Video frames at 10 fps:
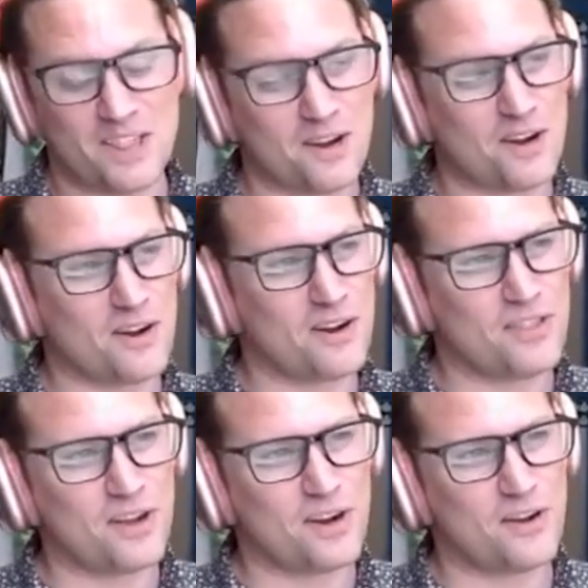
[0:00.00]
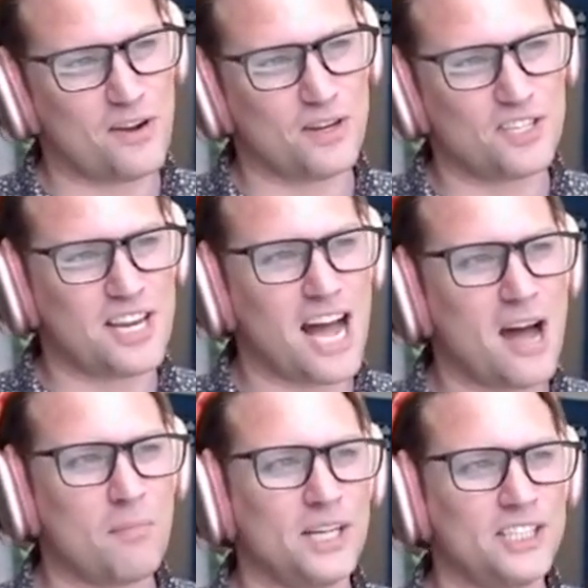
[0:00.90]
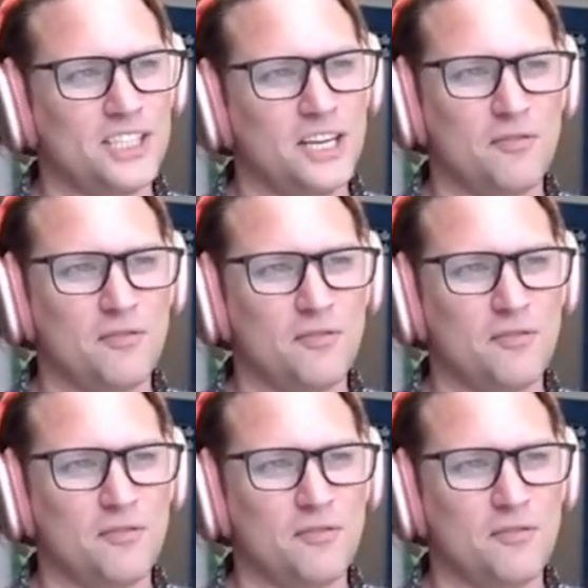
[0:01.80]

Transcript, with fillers: there there there's not much